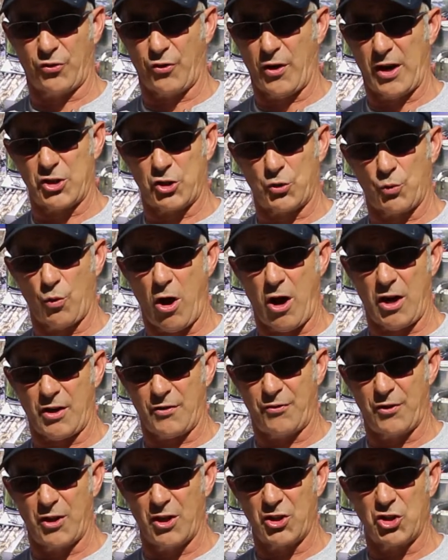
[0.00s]
fresh
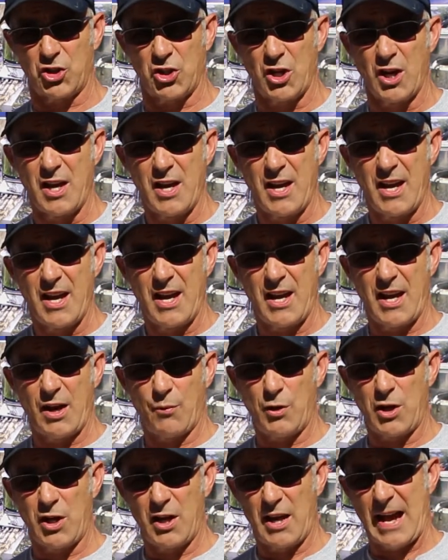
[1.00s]
rockfish,
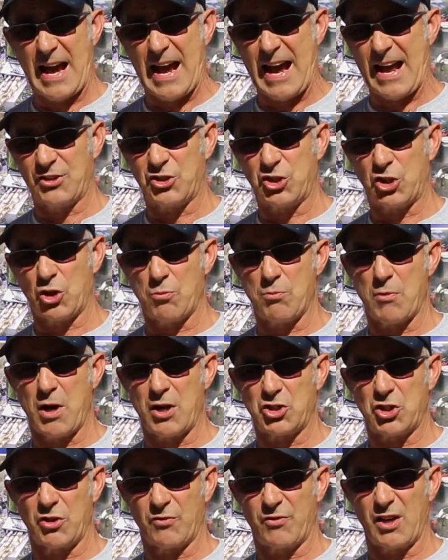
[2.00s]
and we had so
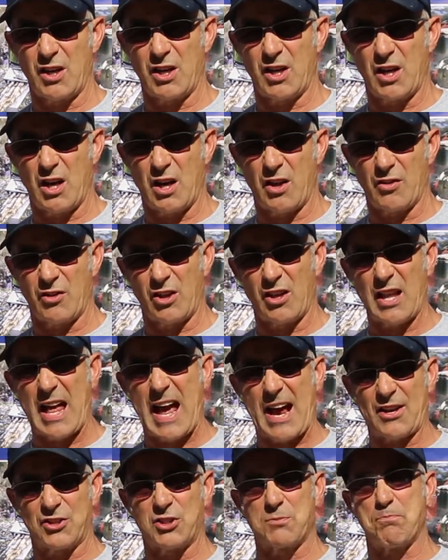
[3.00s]
much of it, the
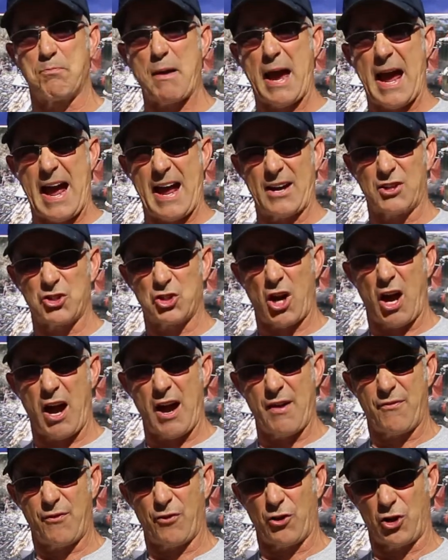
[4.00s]
last batch
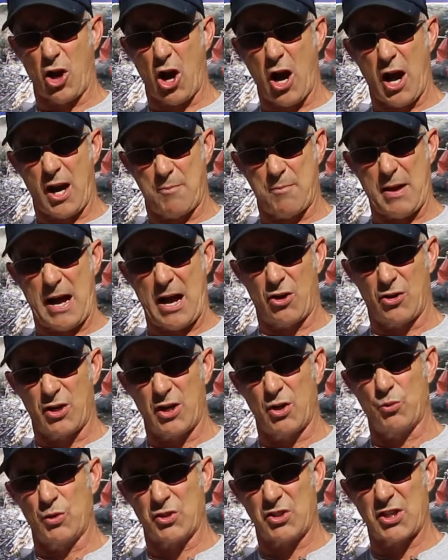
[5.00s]
I forgot about, and
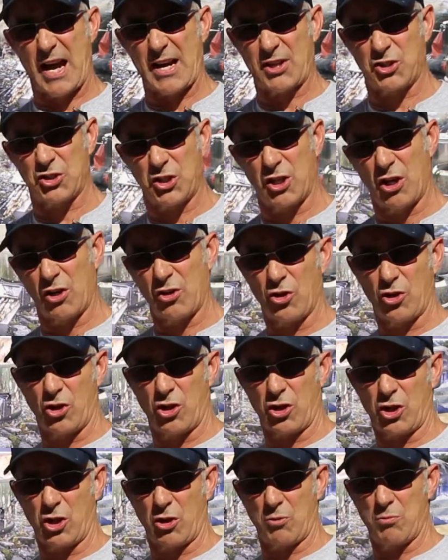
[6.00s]
it was actually under
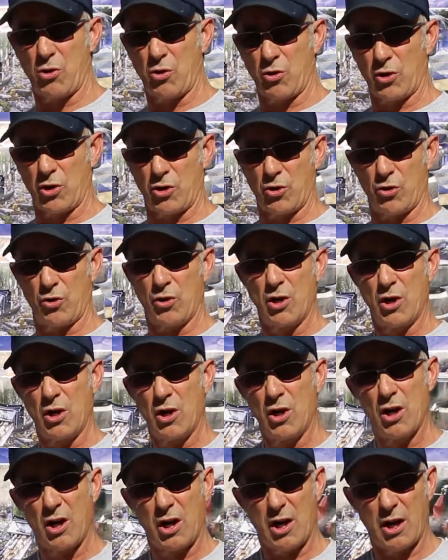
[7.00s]
a Komodo
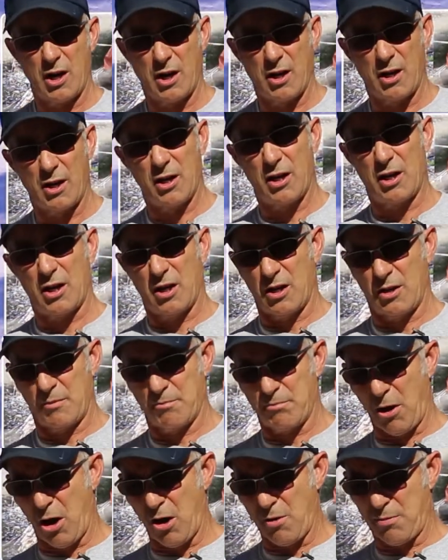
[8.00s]

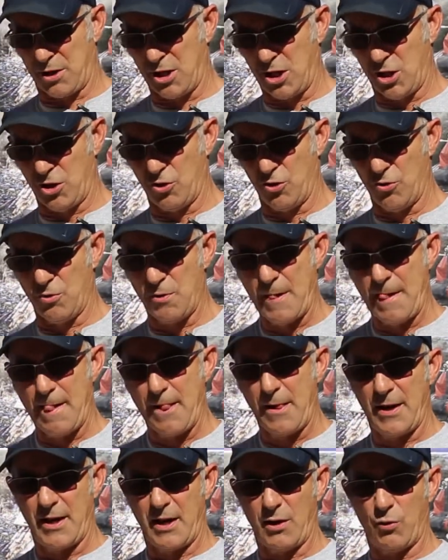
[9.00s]
barbecue
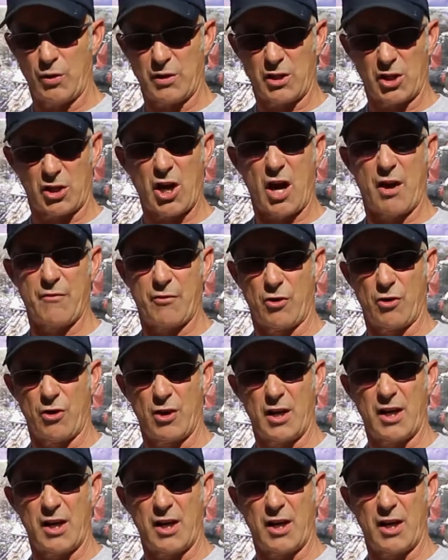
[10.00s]
and with a cover,